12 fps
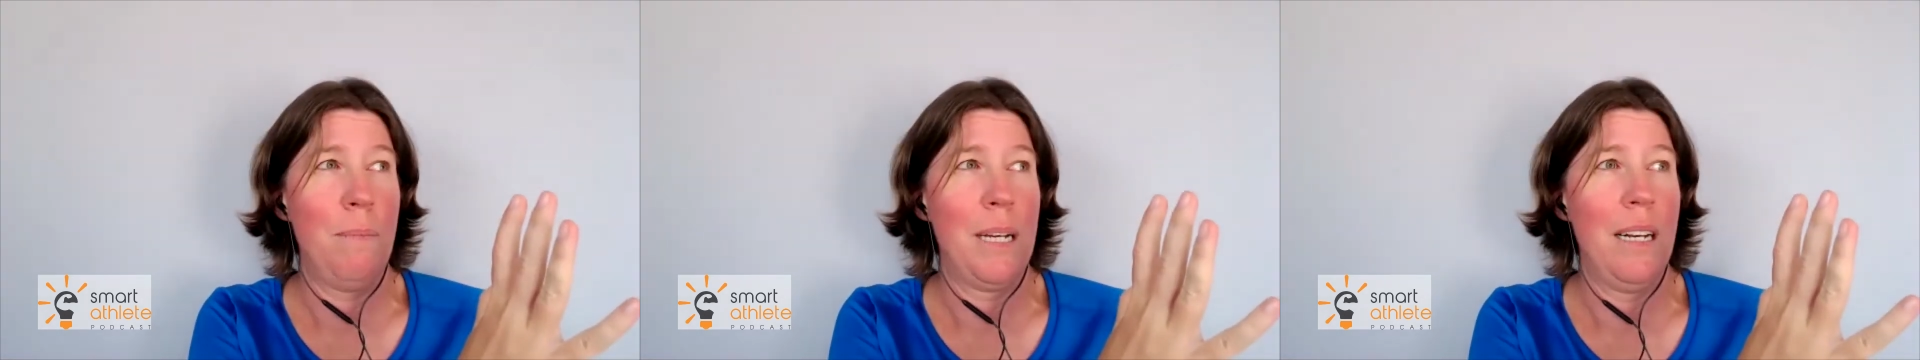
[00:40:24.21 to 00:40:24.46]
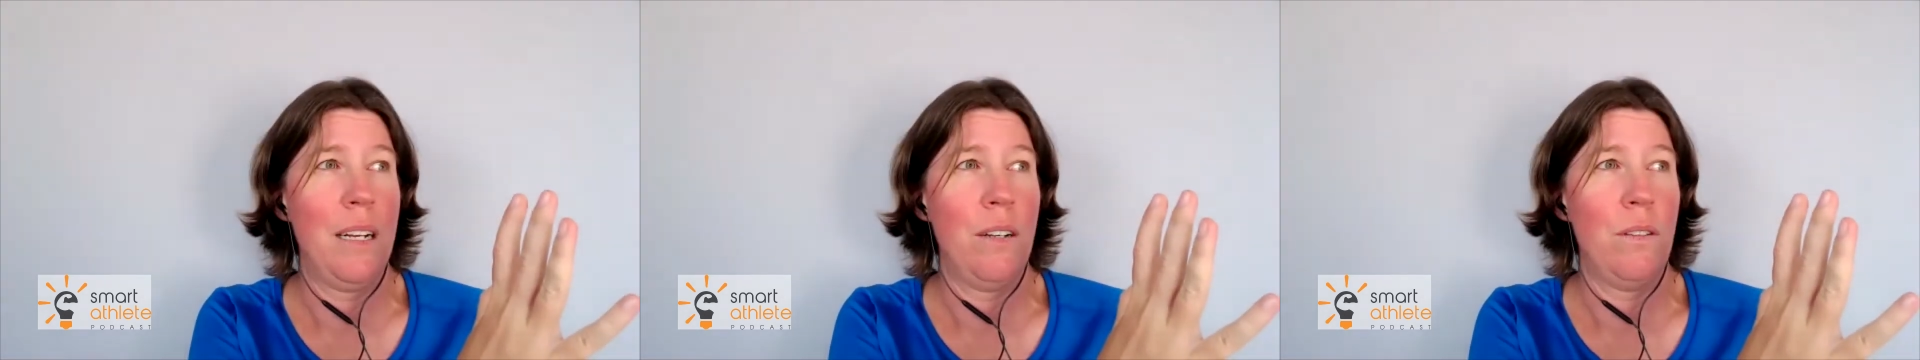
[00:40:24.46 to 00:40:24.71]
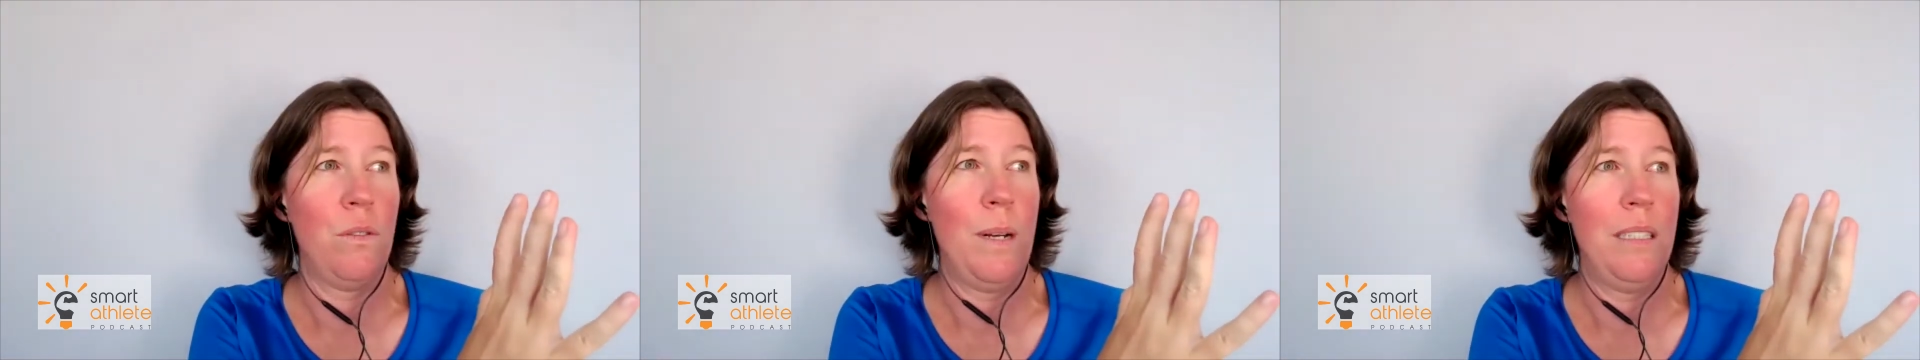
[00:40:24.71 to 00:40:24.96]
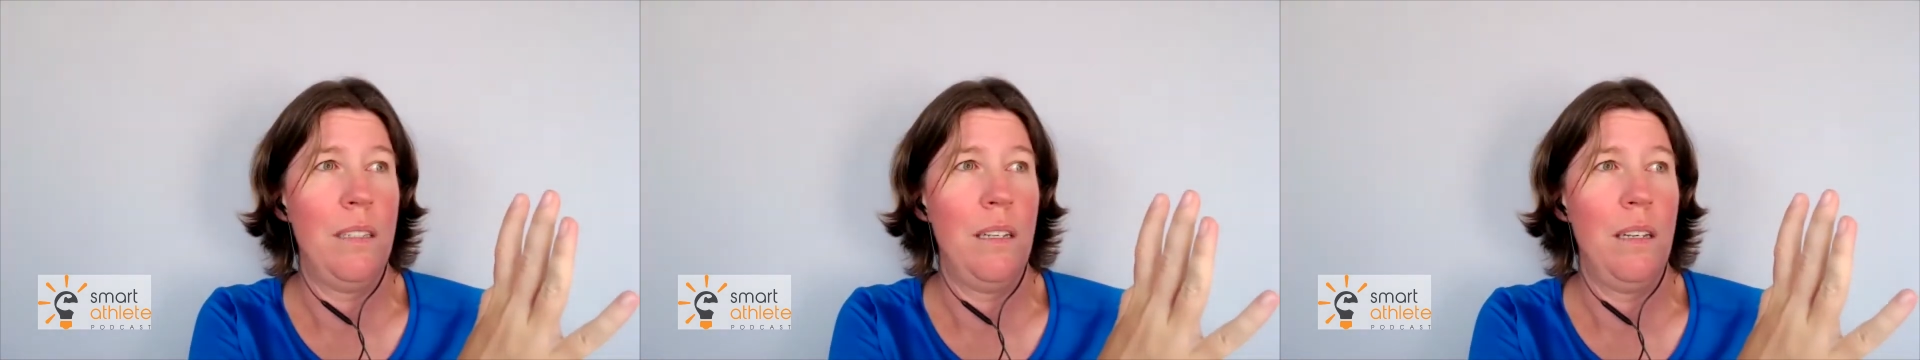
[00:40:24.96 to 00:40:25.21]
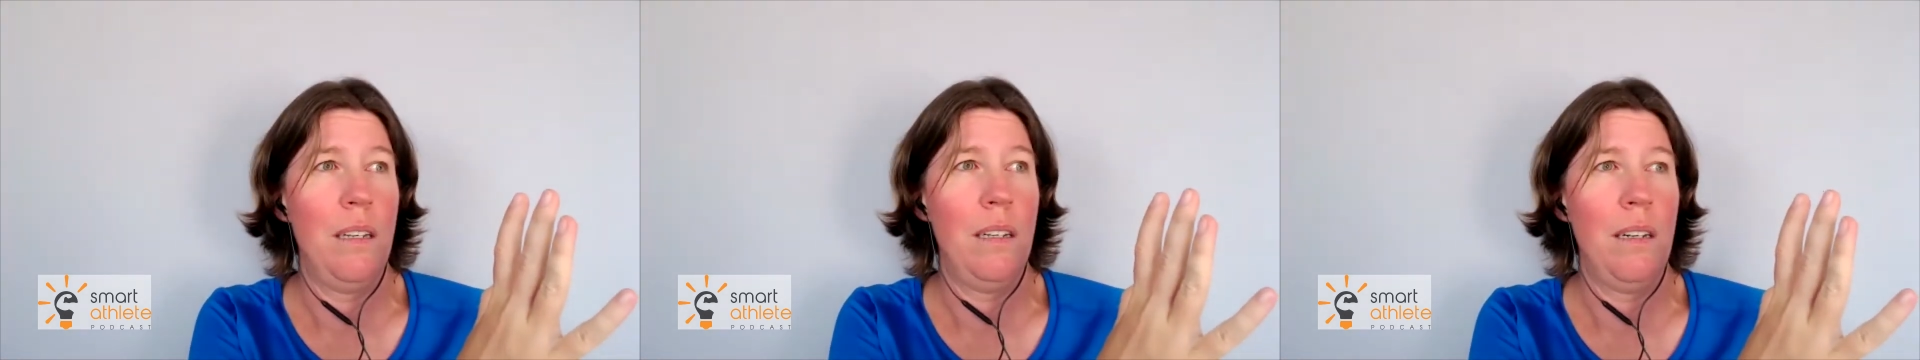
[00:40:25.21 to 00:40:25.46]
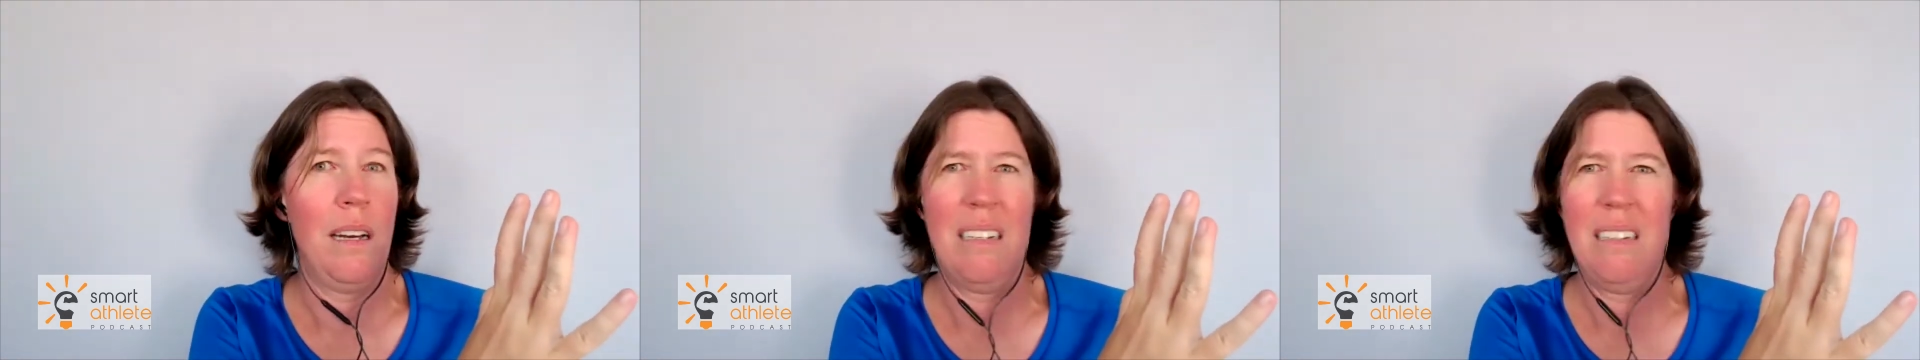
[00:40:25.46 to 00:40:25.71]
beginning in
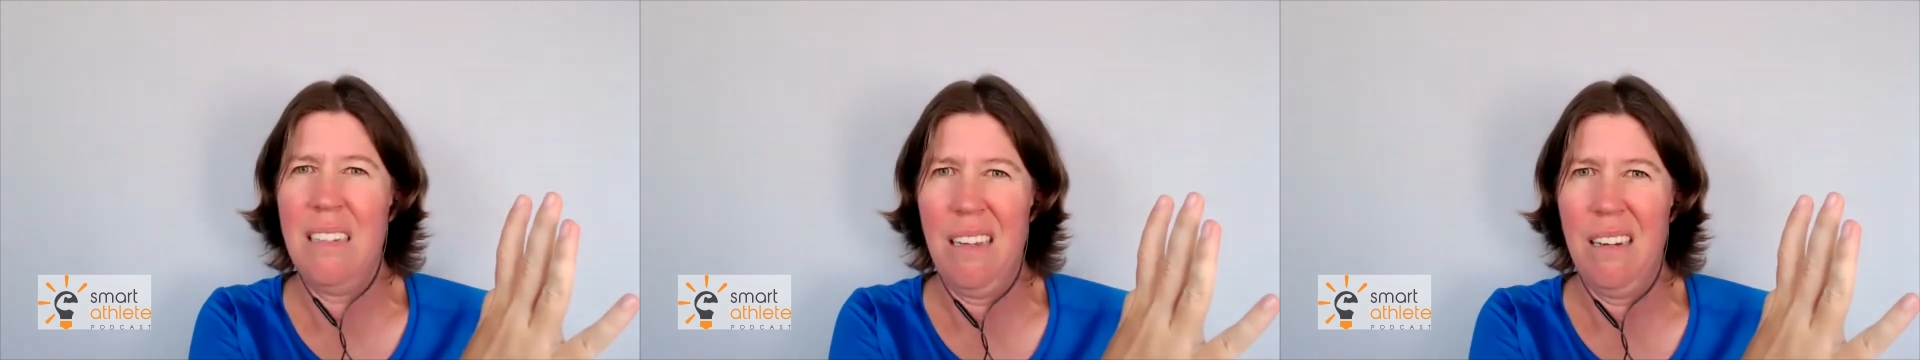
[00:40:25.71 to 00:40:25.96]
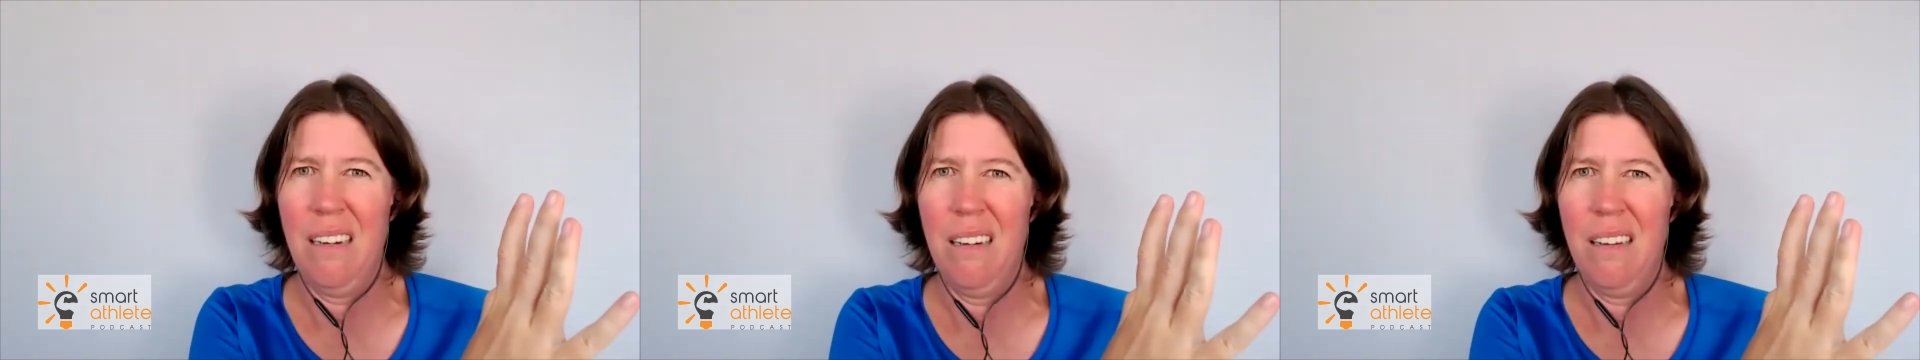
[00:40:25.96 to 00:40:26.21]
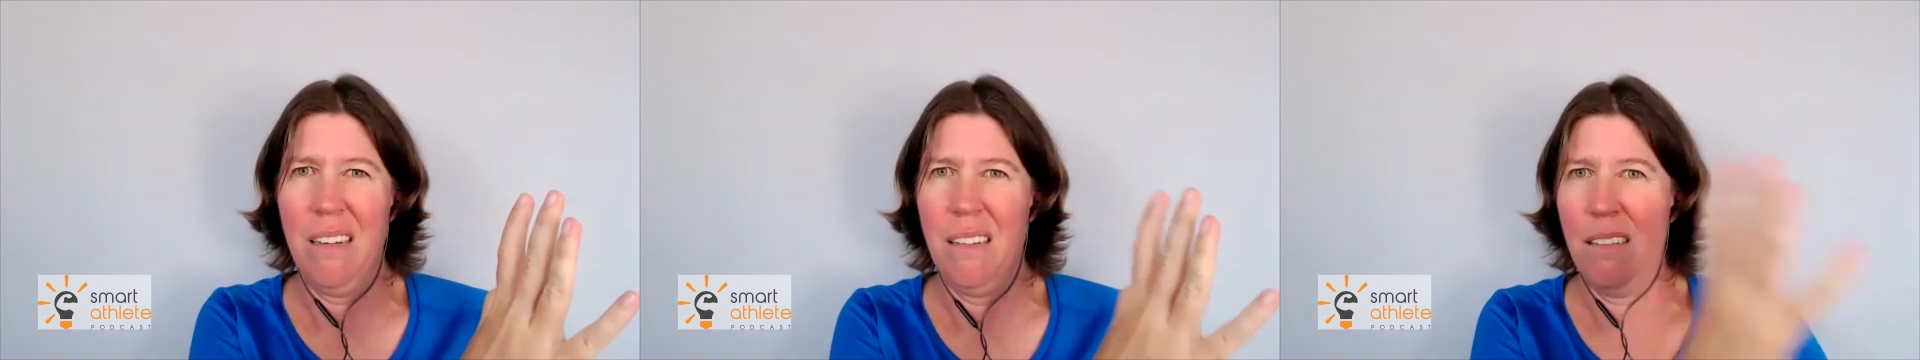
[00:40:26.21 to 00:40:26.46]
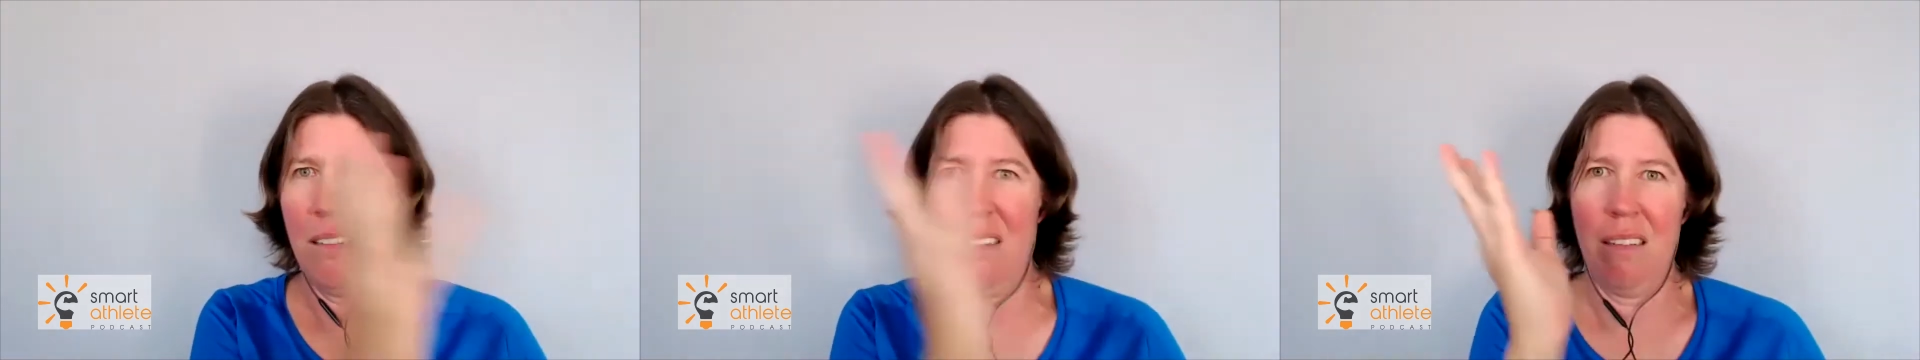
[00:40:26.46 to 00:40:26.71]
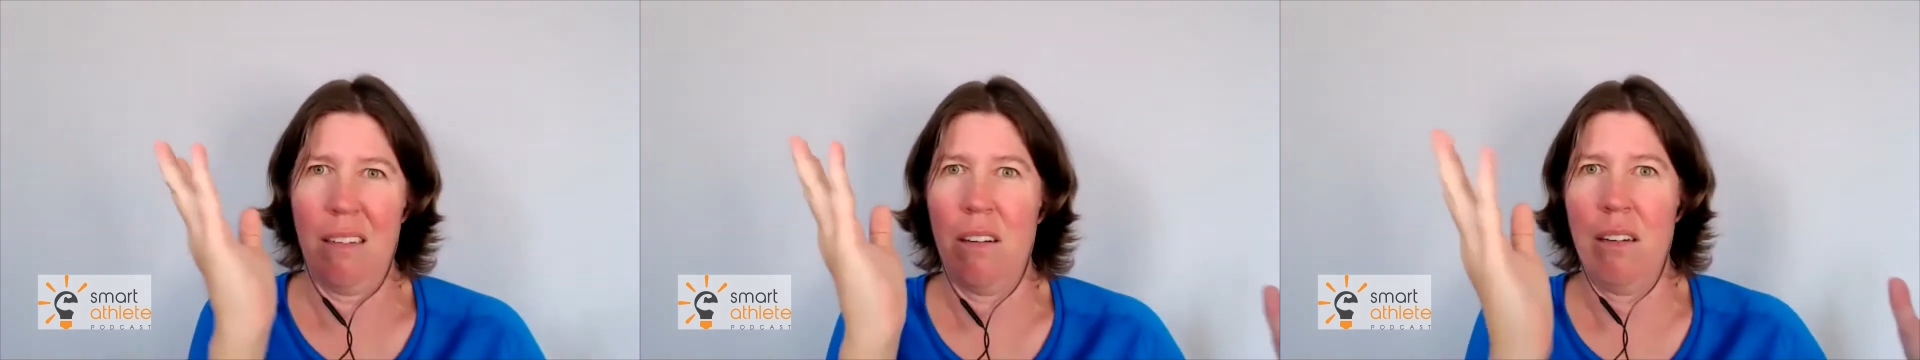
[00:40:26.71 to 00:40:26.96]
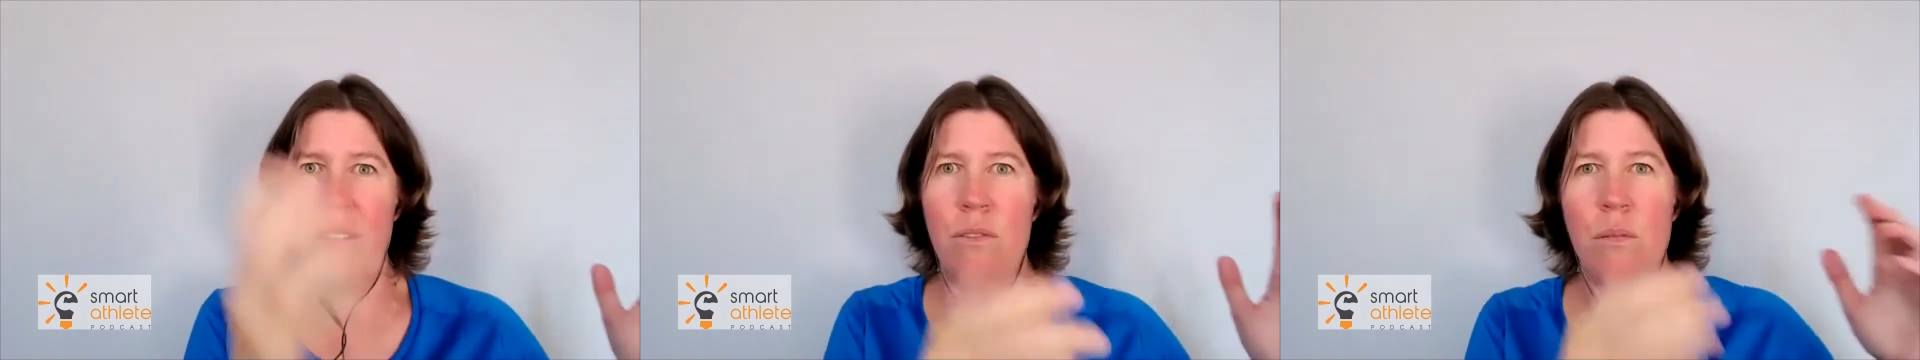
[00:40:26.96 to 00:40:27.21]
2019
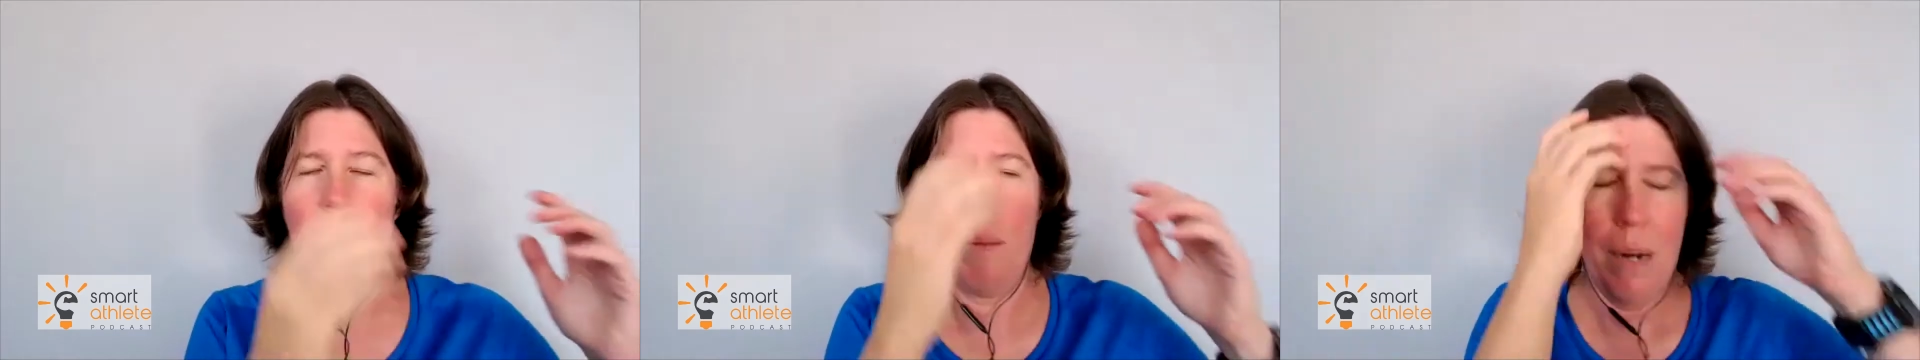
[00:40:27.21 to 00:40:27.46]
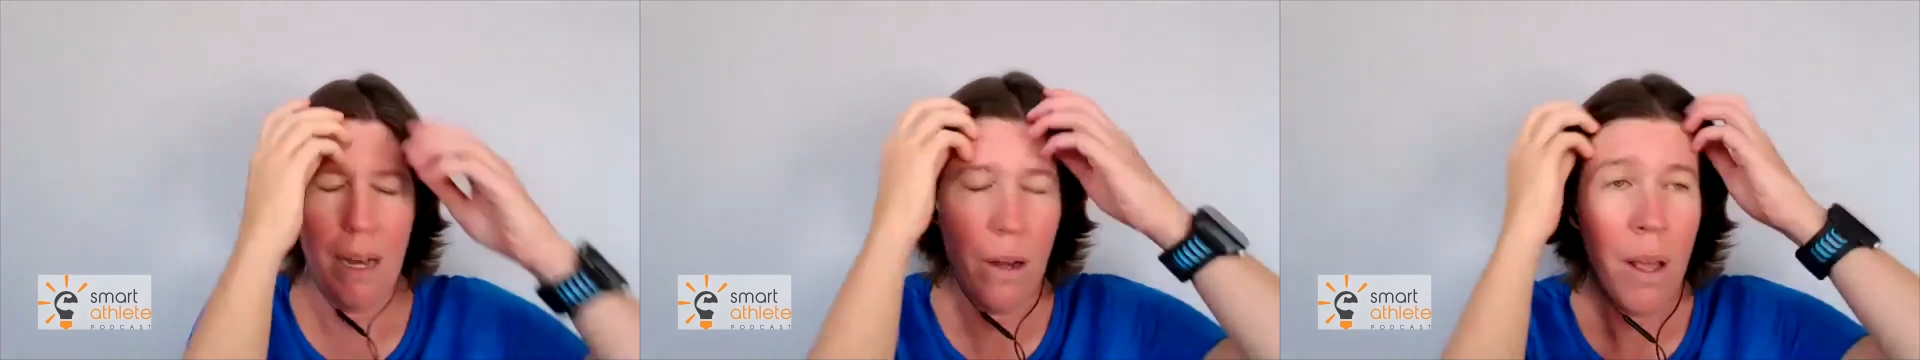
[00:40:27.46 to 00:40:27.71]
can't even remember now.